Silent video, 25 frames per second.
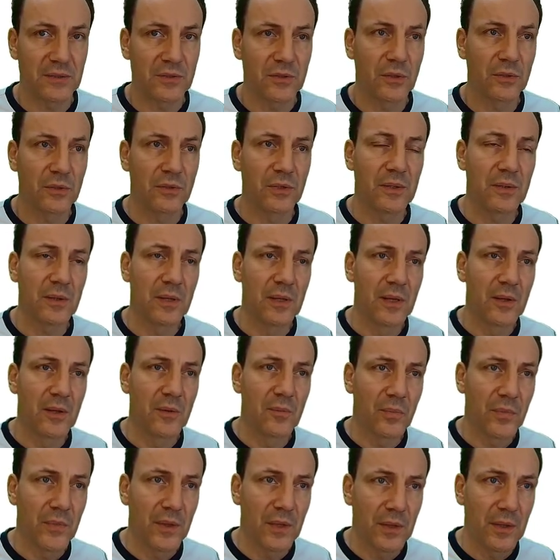So the
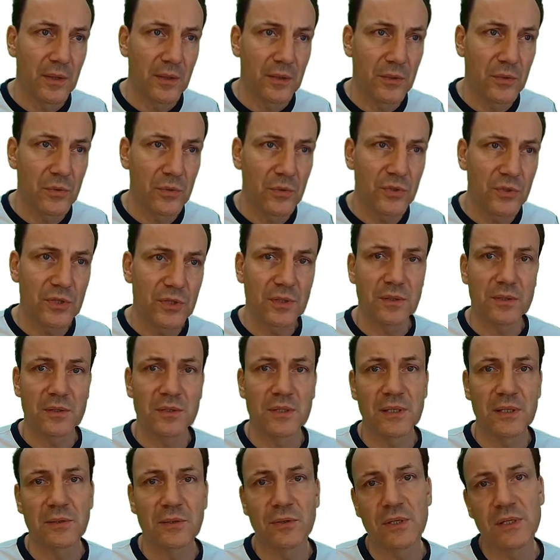user
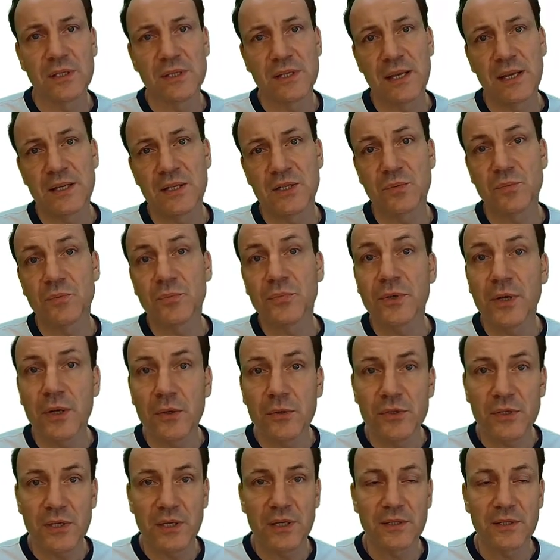synchronization
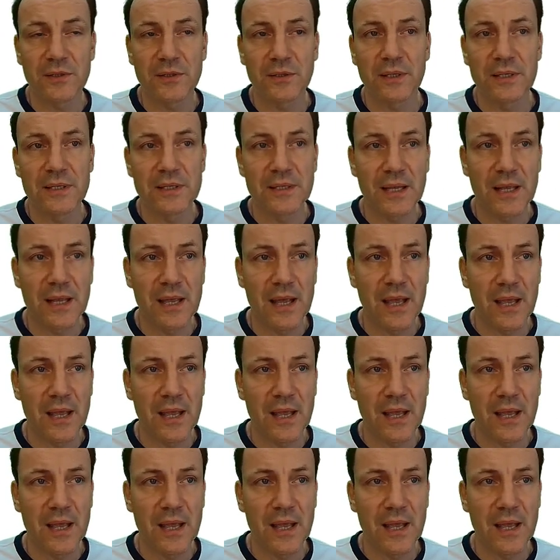processor is